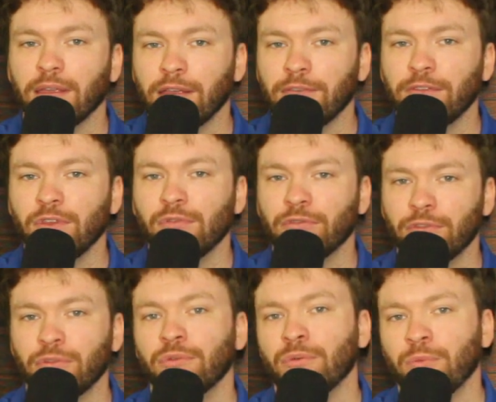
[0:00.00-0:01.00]
If you
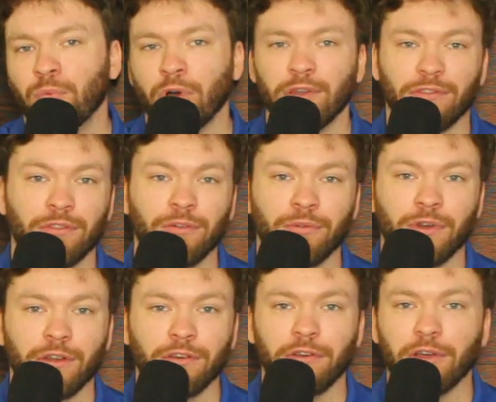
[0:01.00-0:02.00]
do want to do it
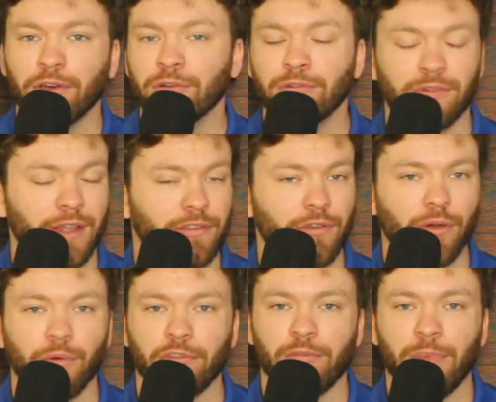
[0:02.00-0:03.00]
on your own, that's
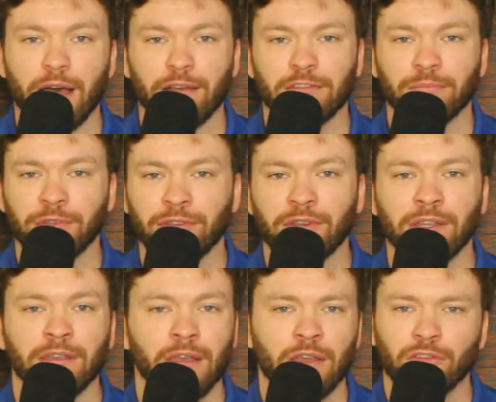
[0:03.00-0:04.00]
always a
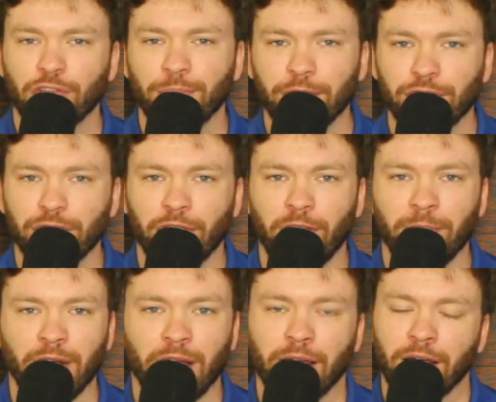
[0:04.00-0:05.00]
possibility. Just make sure you
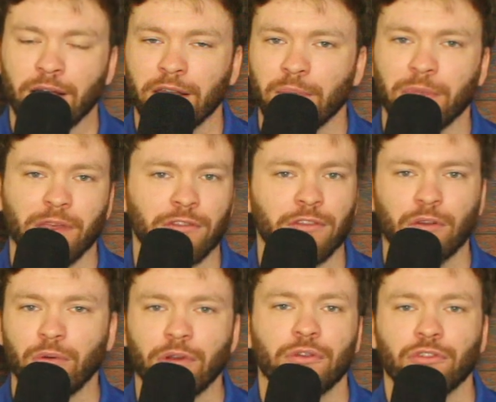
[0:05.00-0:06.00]
keep an eye on it, because you
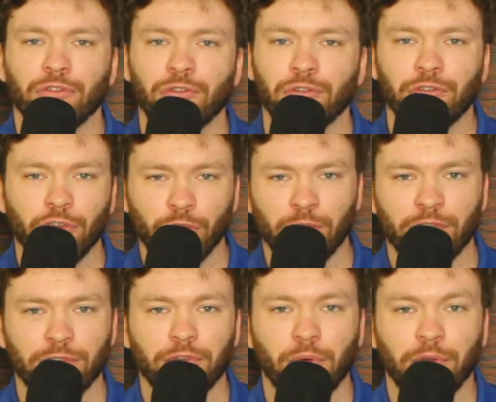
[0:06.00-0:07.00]
don't want to just assume this
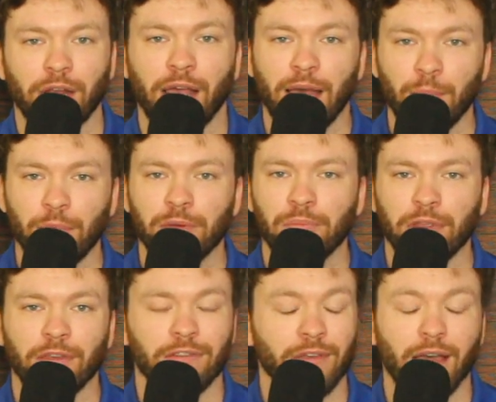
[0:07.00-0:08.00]
is going to happen,
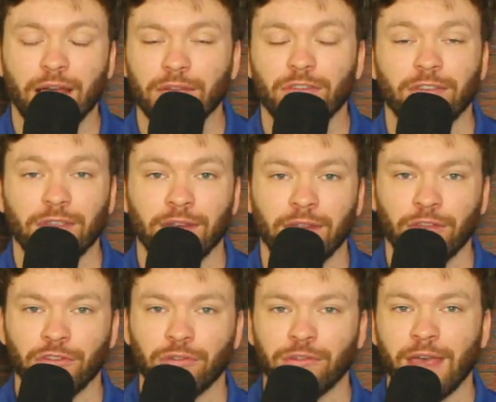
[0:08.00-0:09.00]
because I've seen
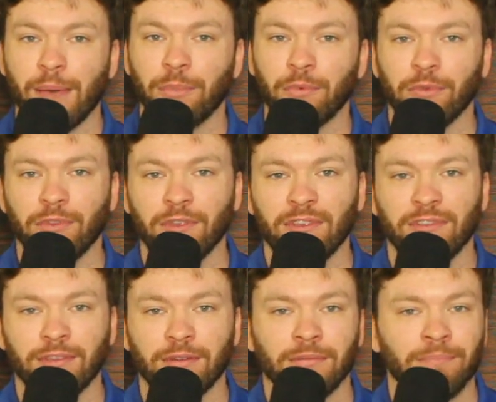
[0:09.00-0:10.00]
issues happen with
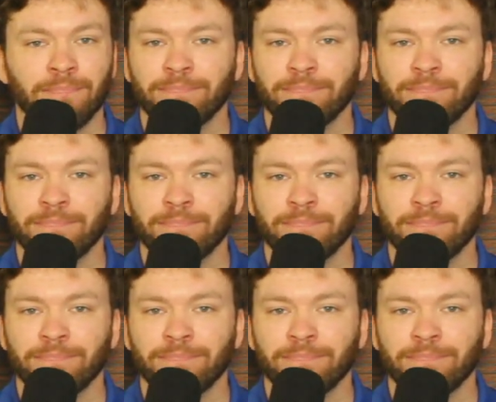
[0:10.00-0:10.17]
these, and